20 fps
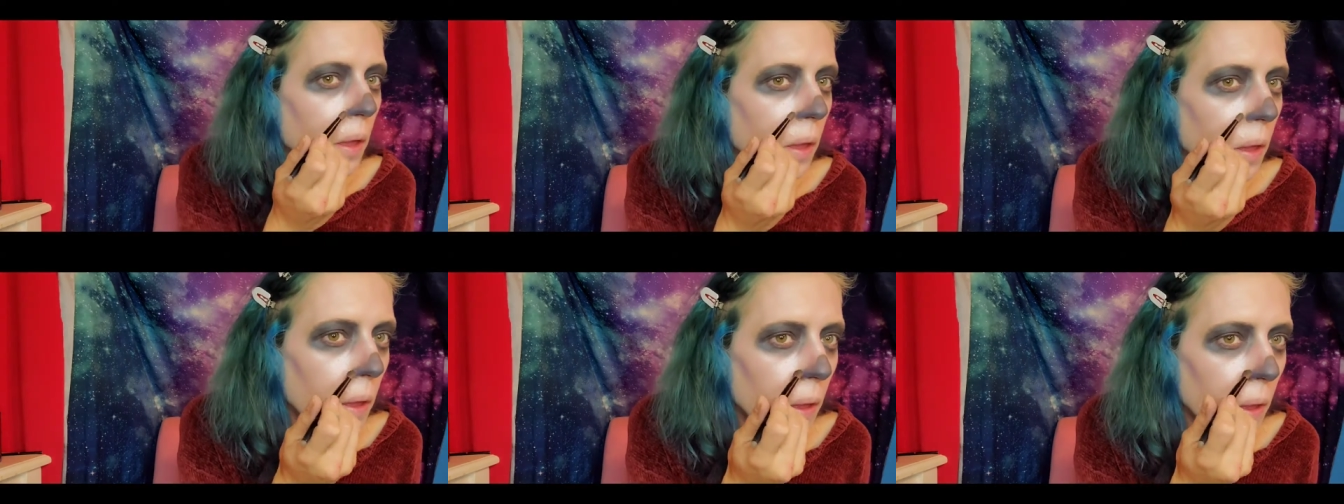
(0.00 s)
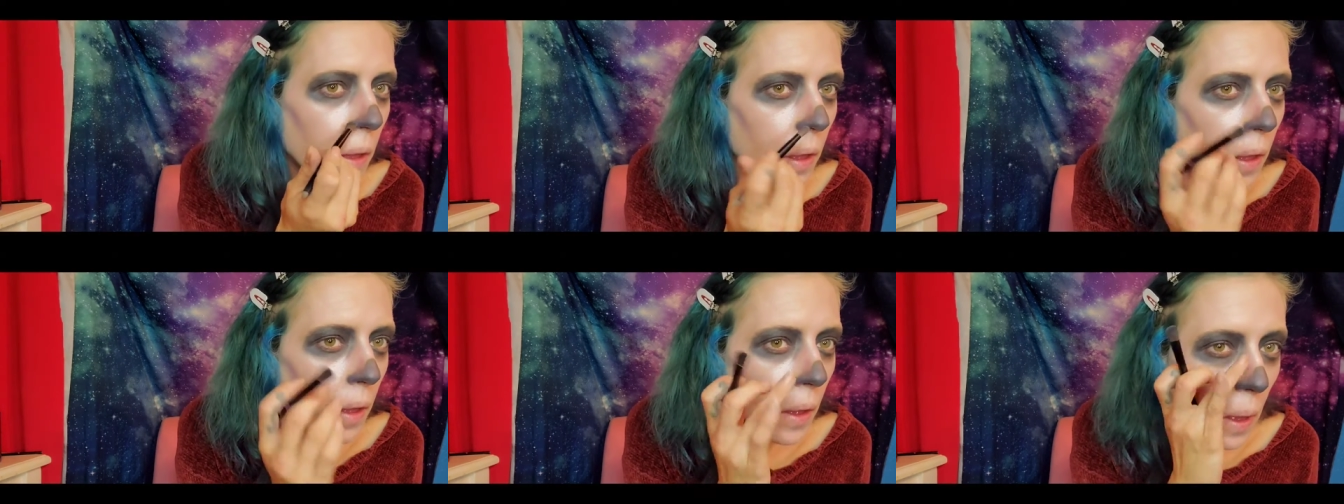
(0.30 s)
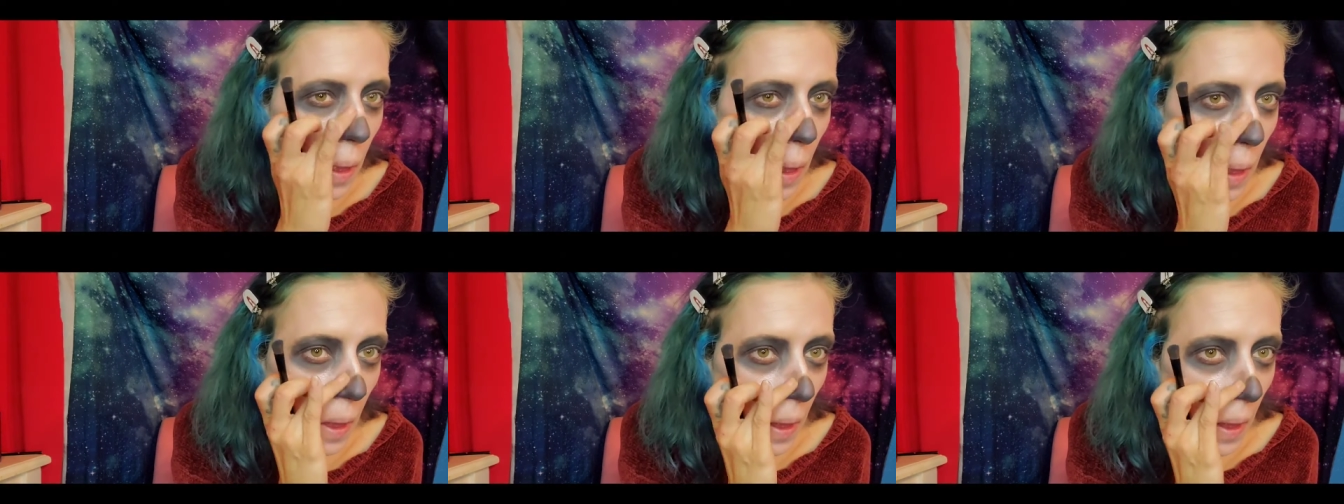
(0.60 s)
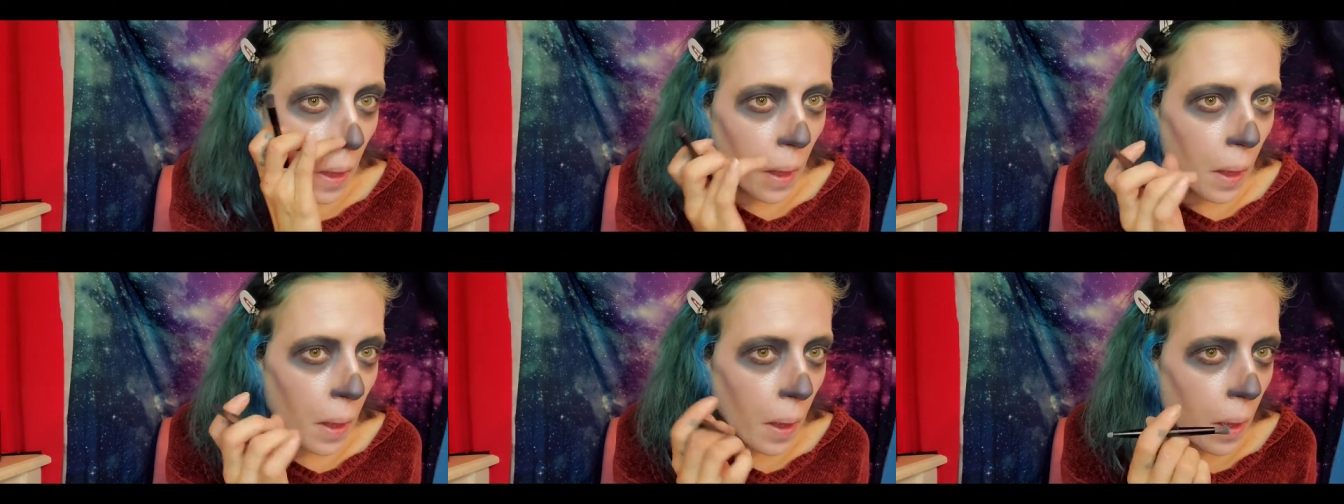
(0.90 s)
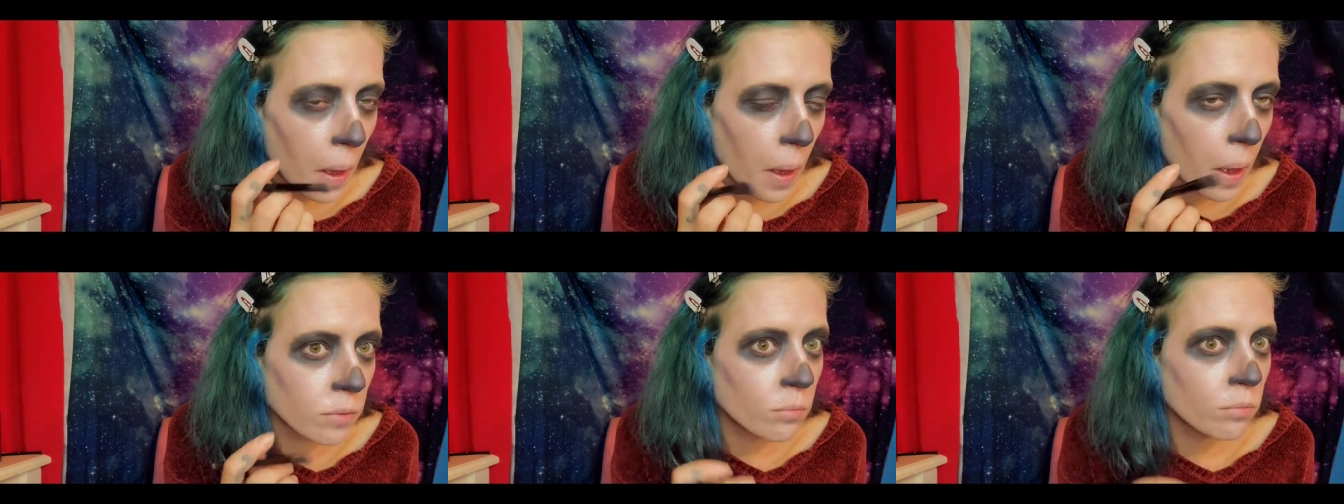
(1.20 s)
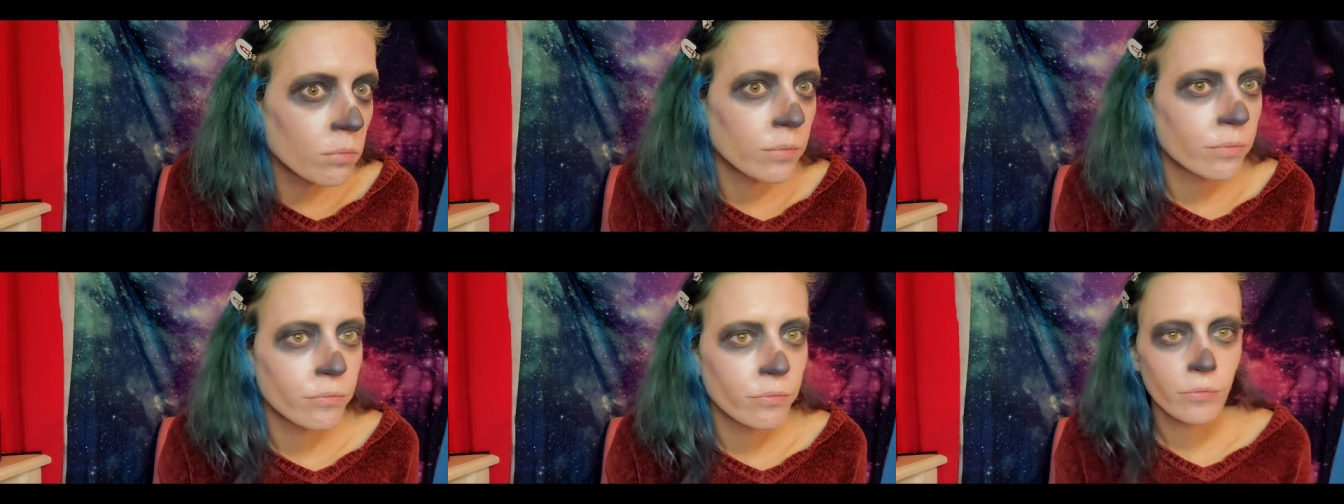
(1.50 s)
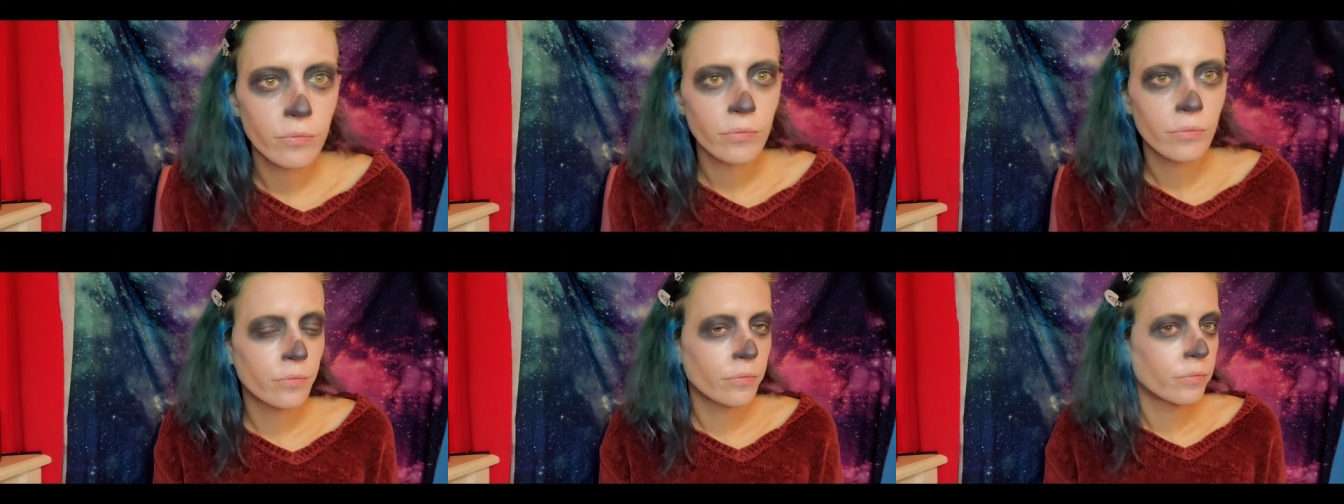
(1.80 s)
and right over again with black.